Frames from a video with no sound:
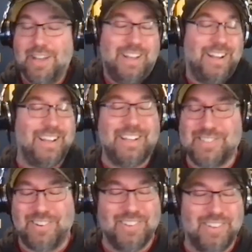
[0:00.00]
I guess
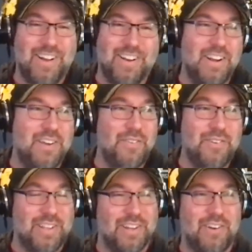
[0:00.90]
early on, it never really
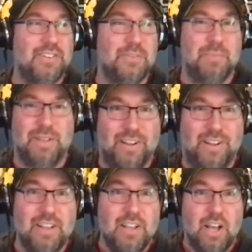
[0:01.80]
occurred to me that
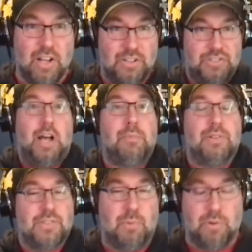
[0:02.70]
a job in
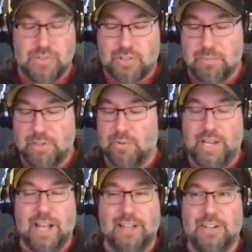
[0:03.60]
sports could be a
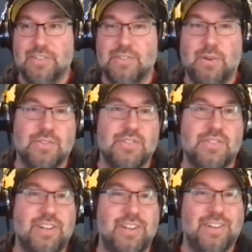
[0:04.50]
reality. So mm-hmm. I was mm-hmm. just
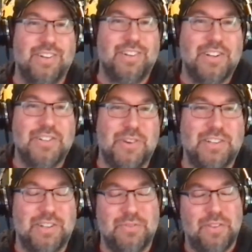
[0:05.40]
kind of
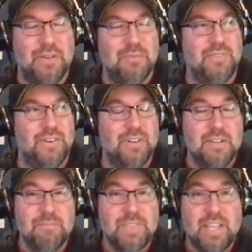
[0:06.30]
contracting for them for
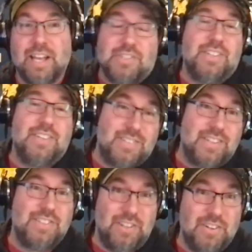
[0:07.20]
actually six
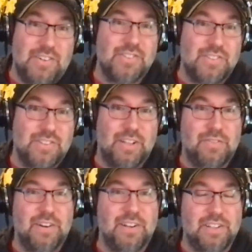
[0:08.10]
years until I
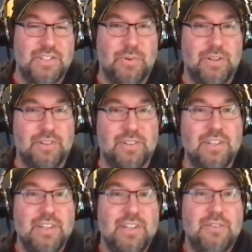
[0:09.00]
finally joined
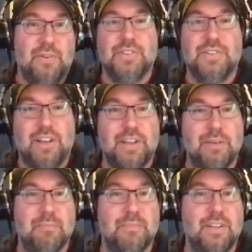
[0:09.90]
full
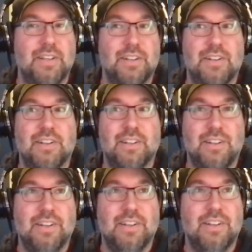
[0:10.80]
time cool. in in
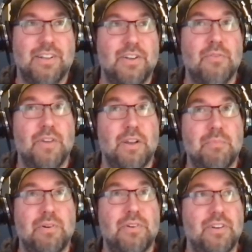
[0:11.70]
uh,
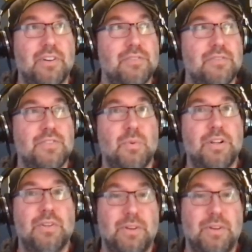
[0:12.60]
November of 2020.